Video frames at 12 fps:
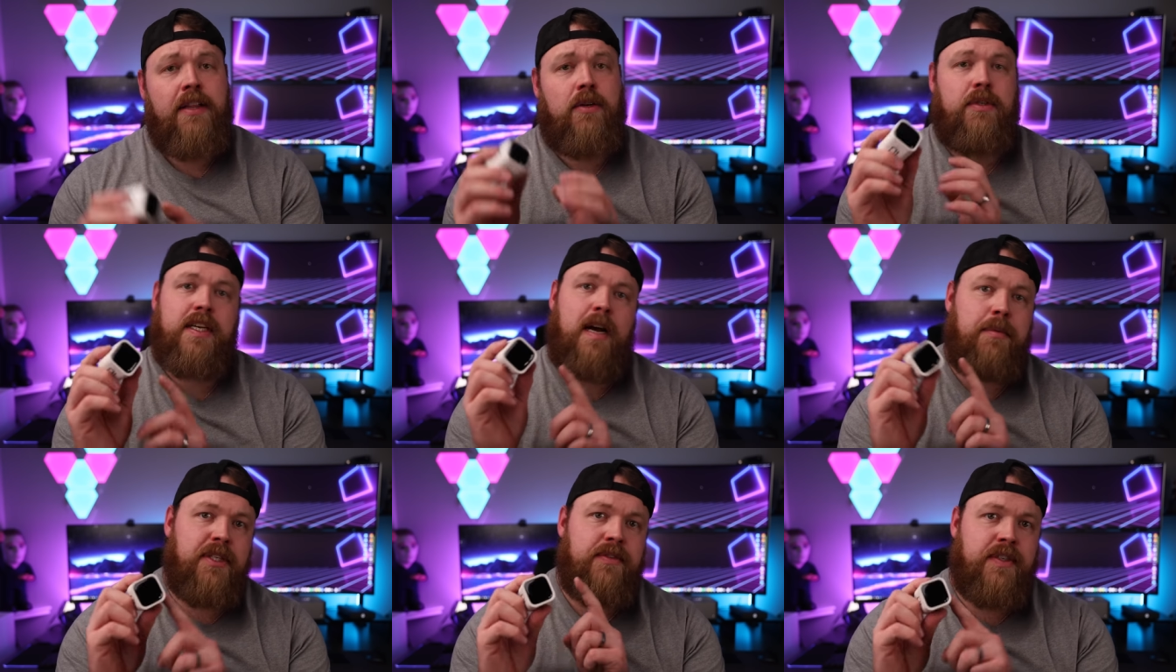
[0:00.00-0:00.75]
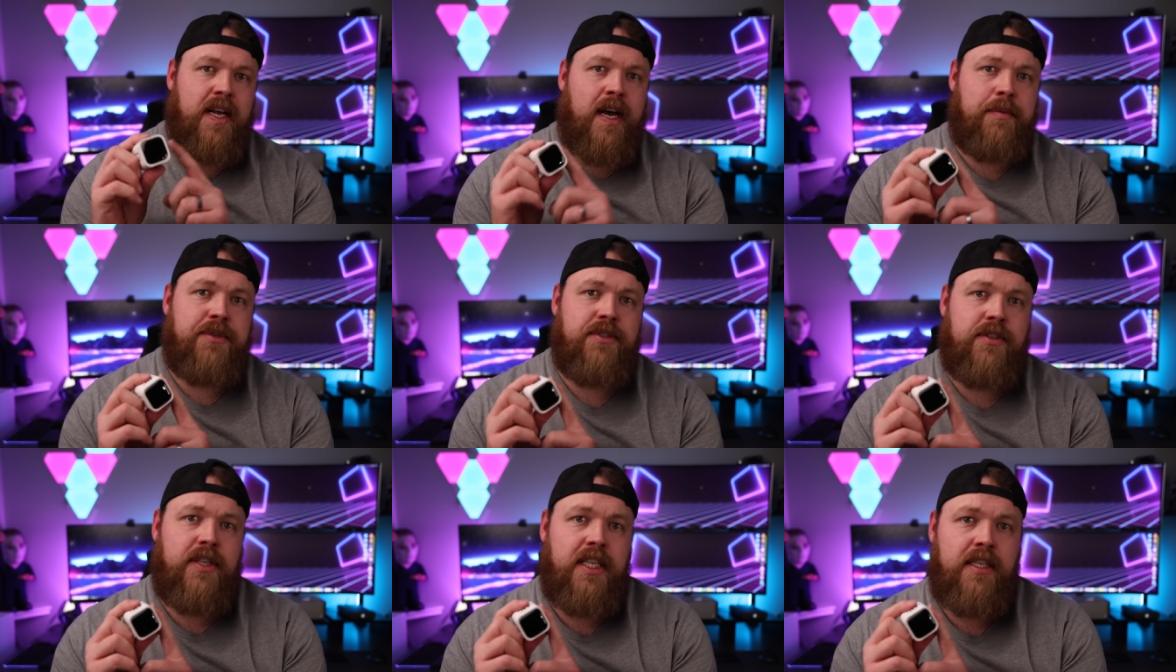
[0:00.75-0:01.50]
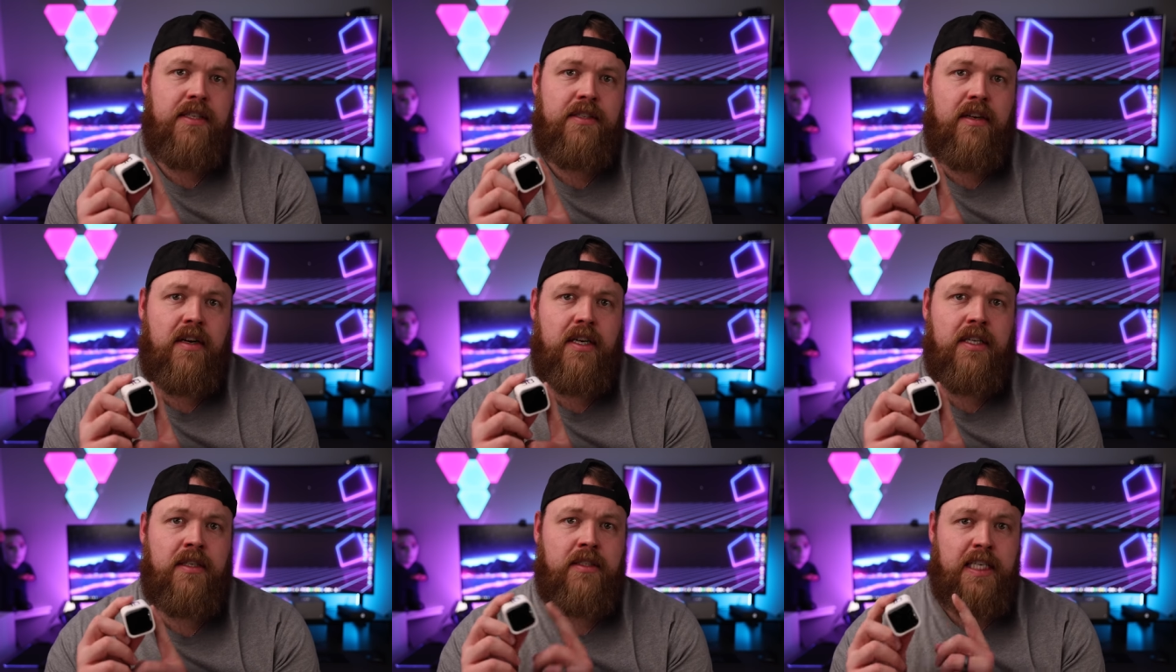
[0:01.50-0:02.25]
There was a couple different options of these
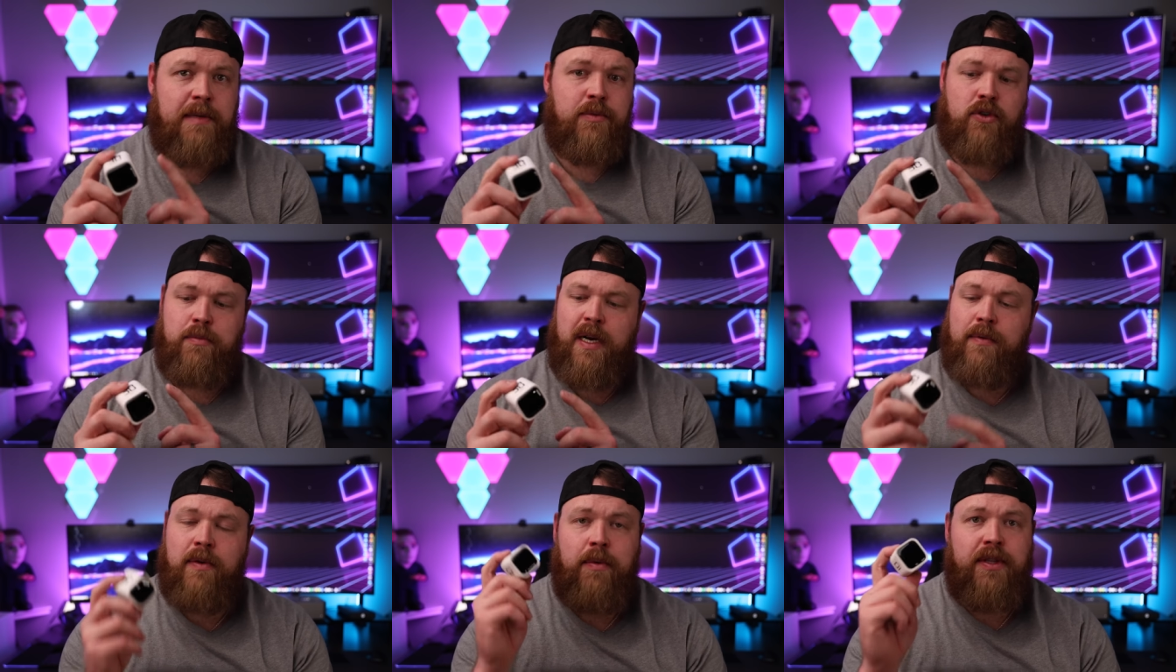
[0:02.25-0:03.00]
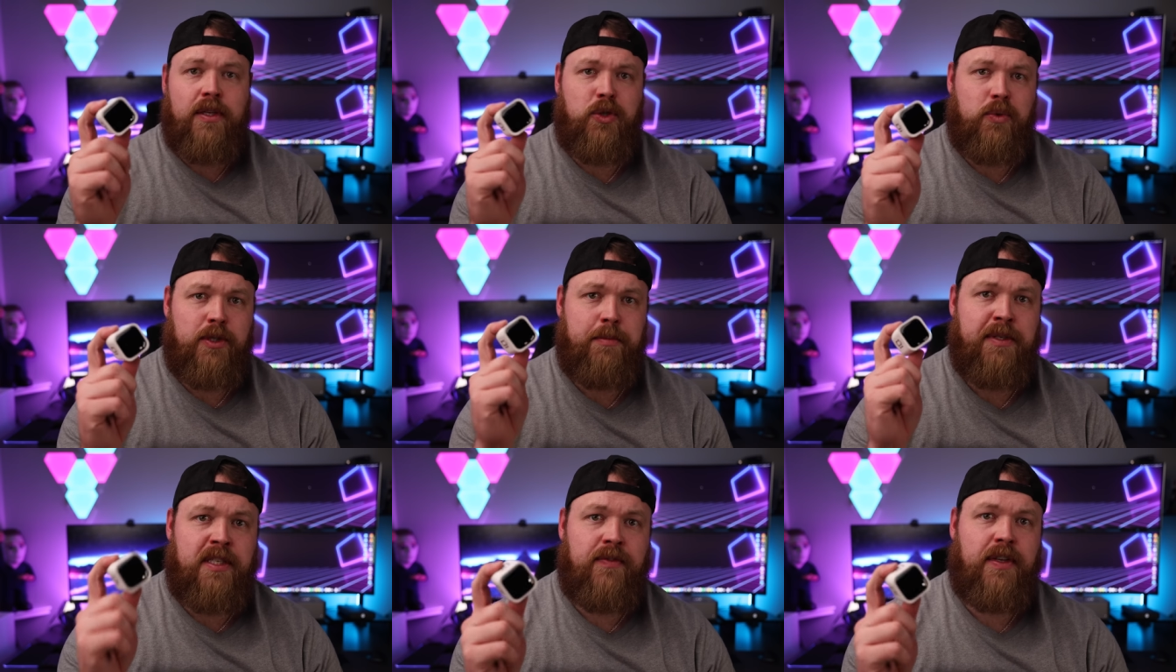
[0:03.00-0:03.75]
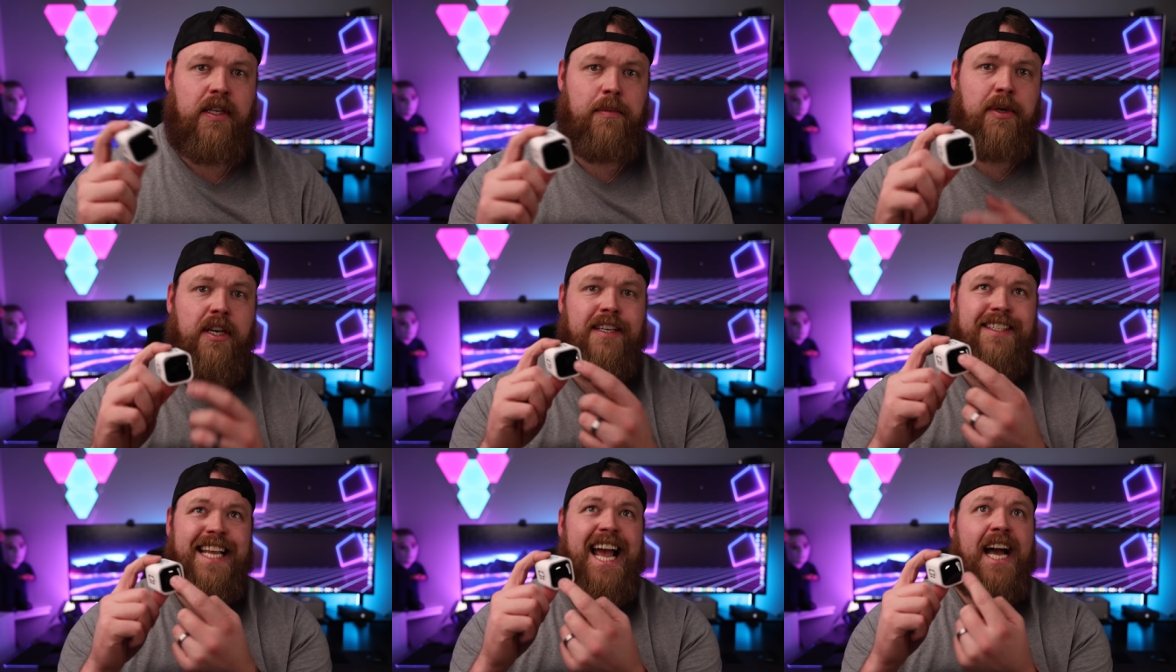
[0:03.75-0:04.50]
on Temu, but I went with this one specifically
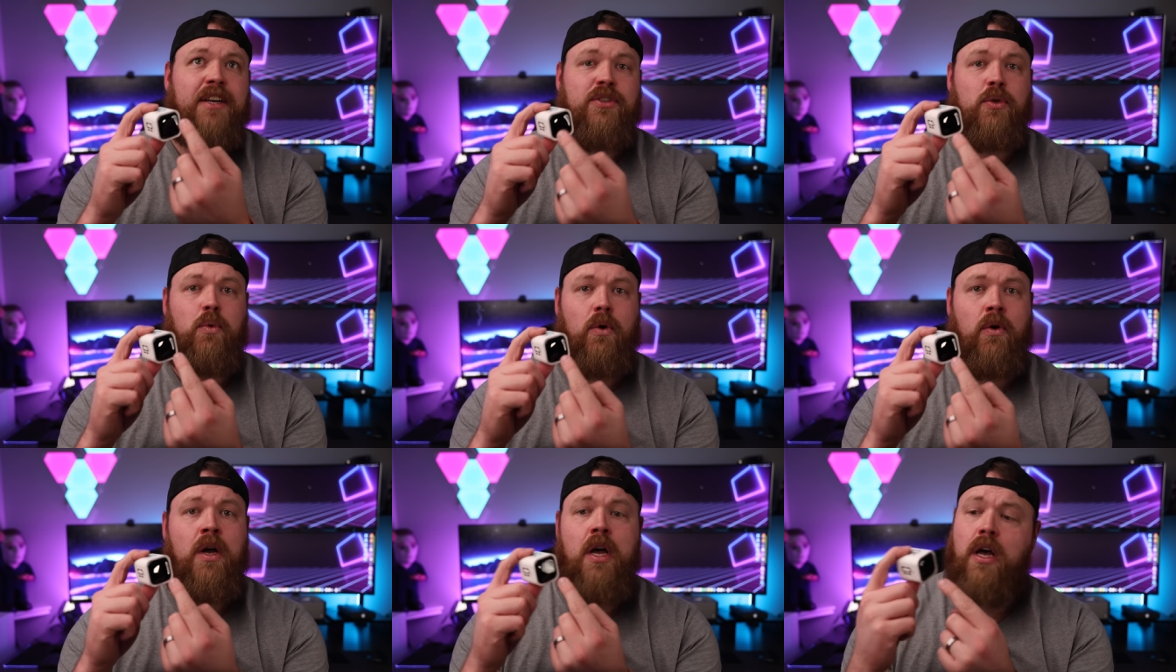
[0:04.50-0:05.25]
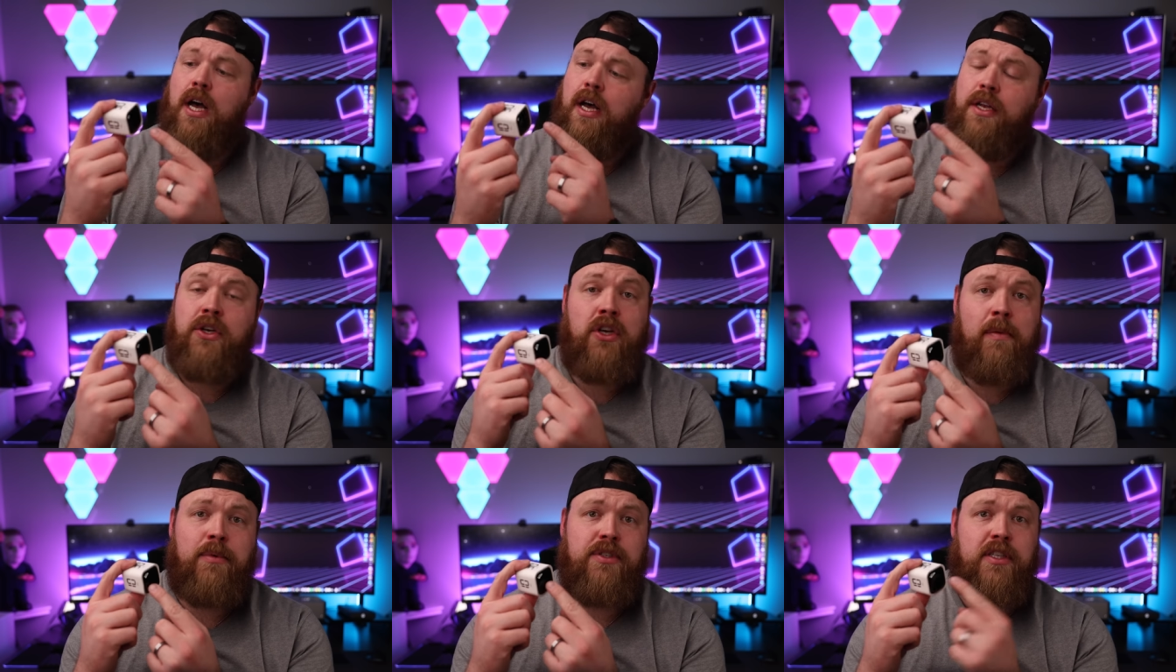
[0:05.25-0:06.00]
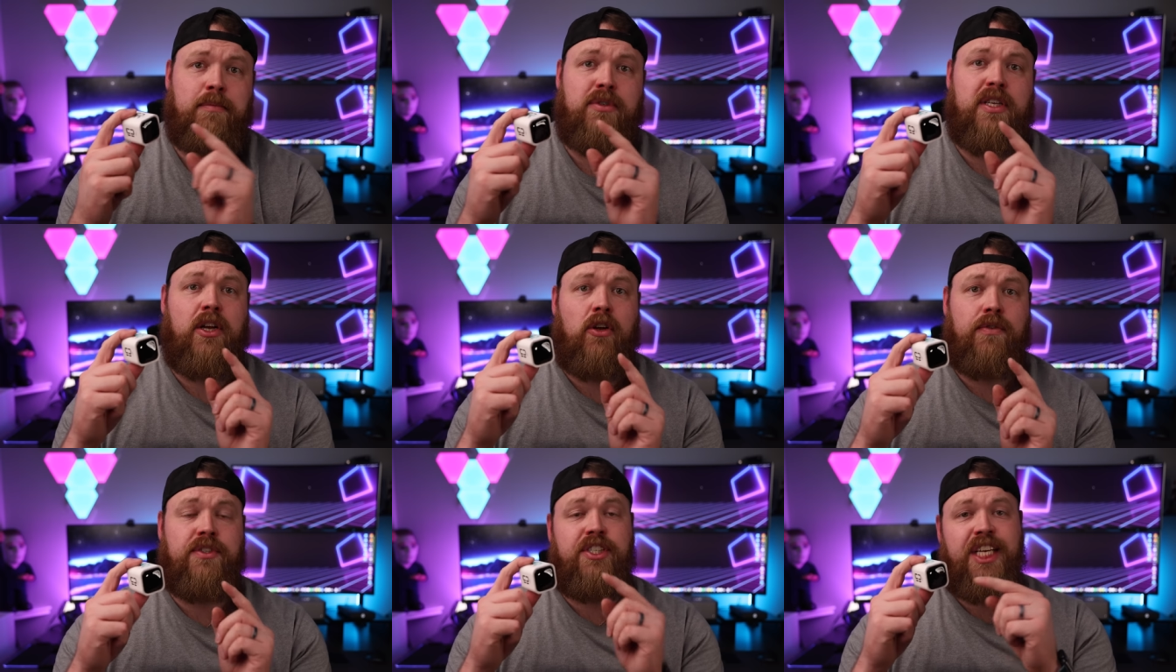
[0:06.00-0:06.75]
because the actual numbers
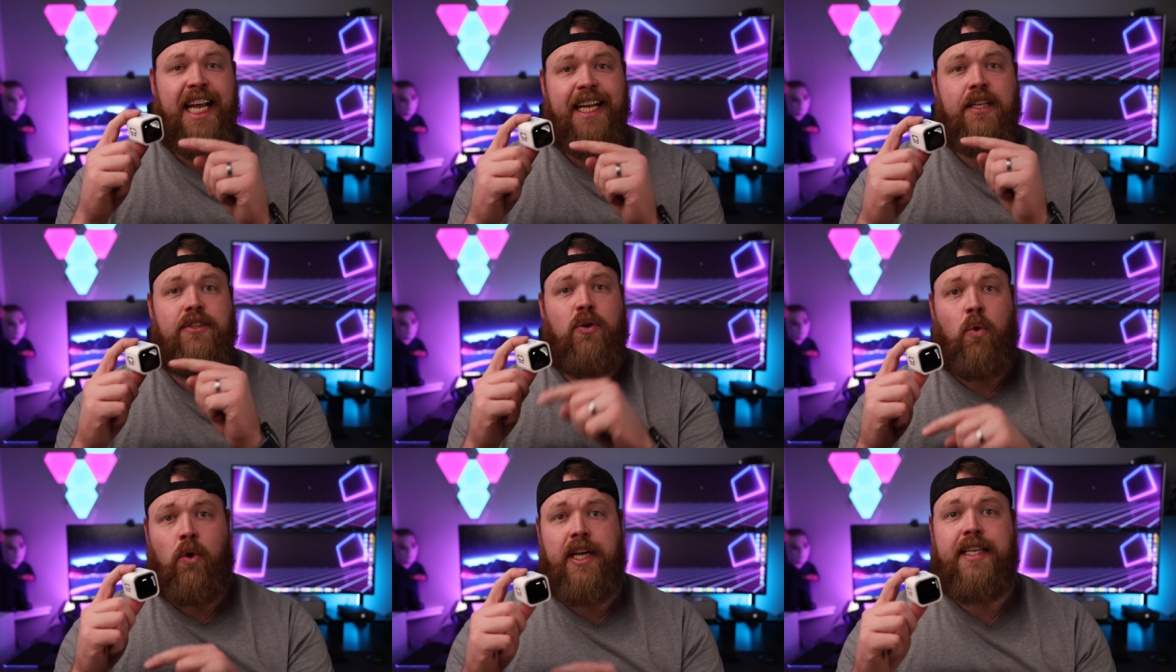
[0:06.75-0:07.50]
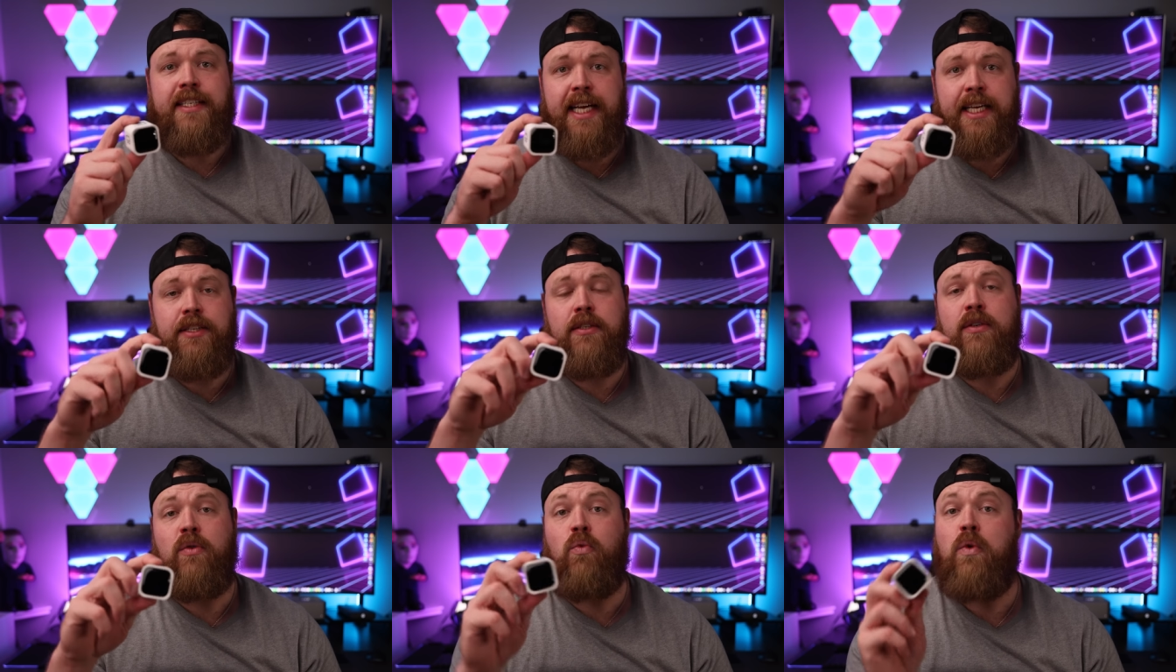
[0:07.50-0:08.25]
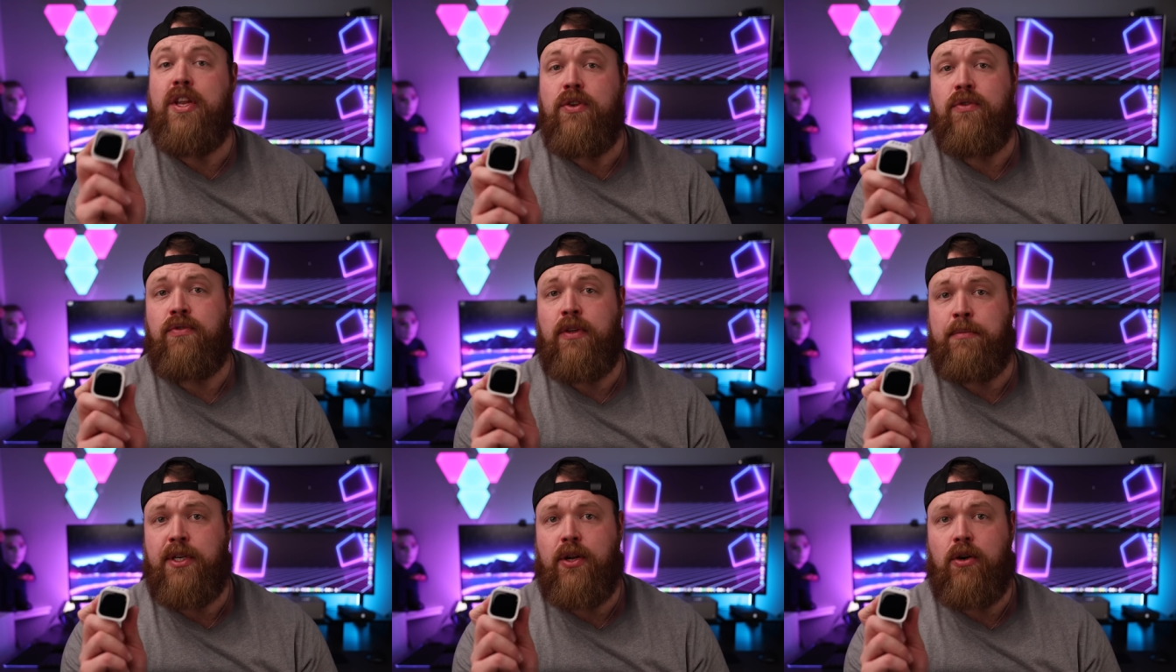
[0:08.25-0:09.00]
themselves changed orientation when you
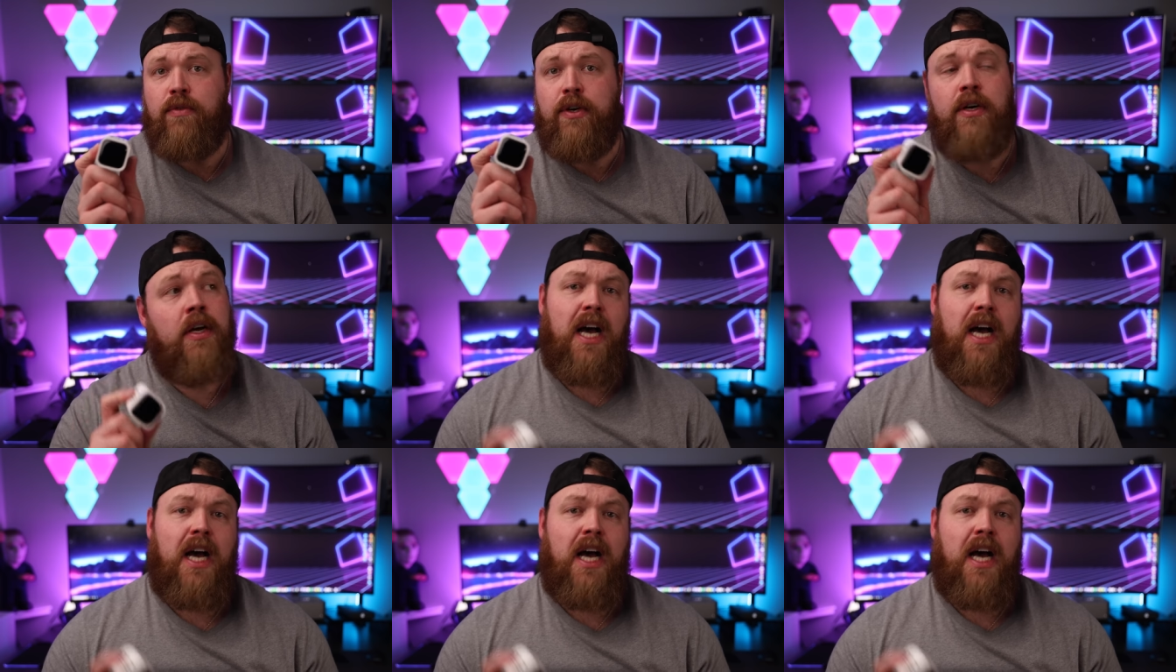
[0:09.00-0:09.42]
flipped it over.